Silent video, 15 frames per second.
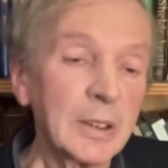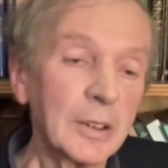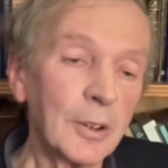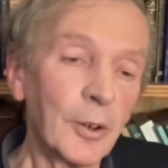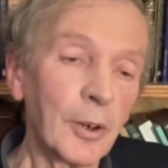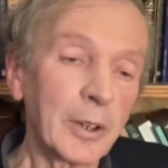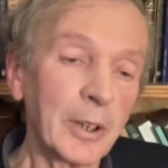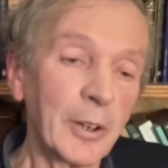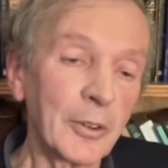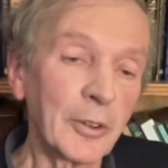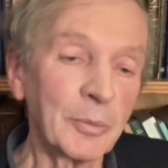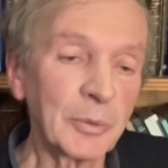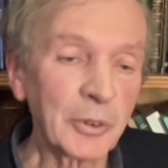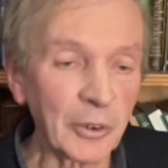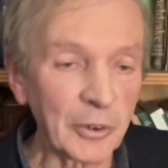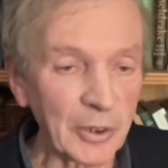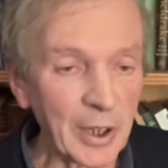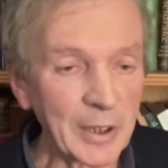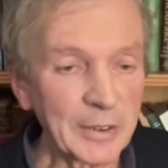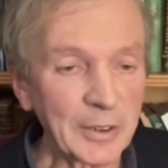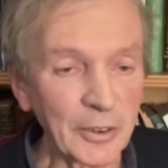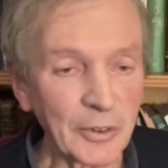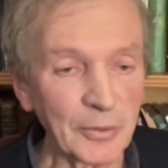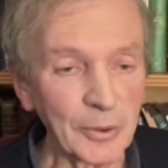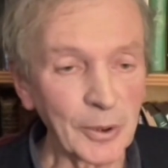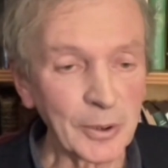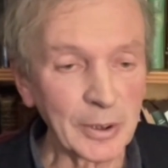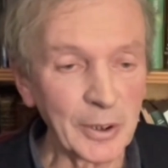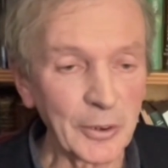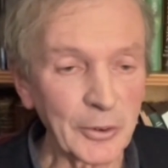organisms, societies of
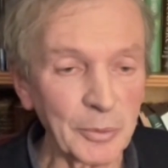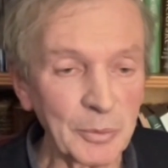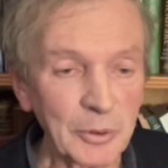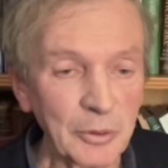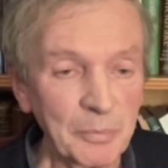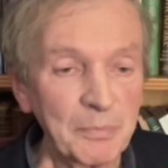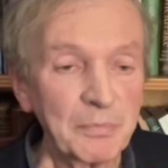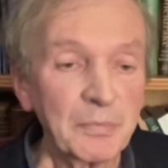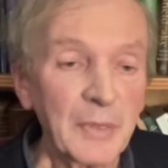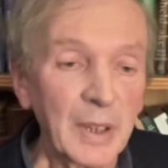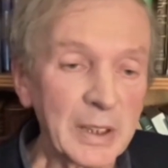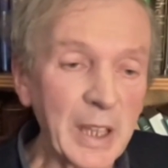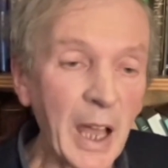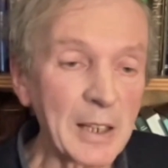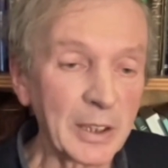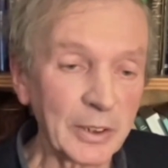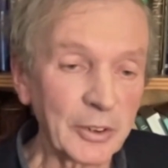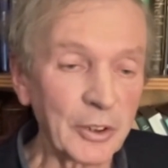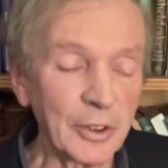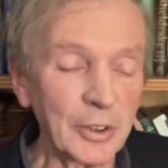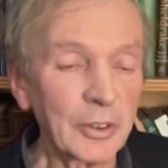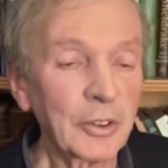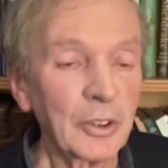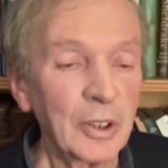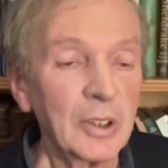organisms, galaxies,